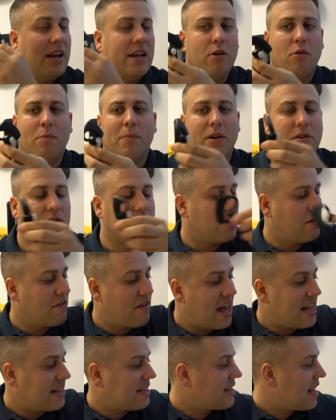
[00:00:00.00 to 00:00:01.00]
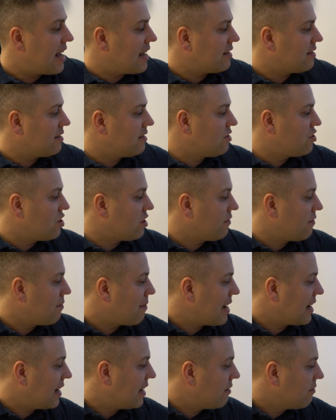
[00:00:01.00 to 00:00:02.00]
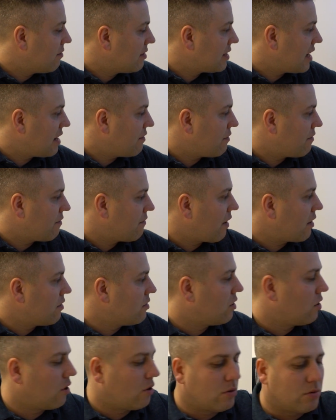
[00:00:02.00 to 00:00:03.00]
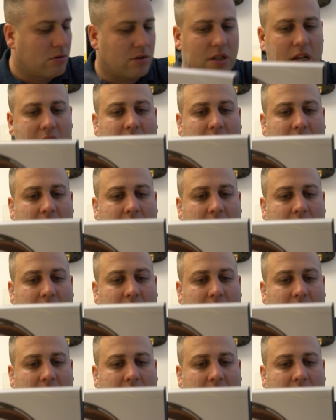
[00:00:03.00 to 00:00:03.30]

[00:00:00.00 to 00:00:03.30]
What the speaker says: little Bluetooth headsets, just for making and receiving phone calls.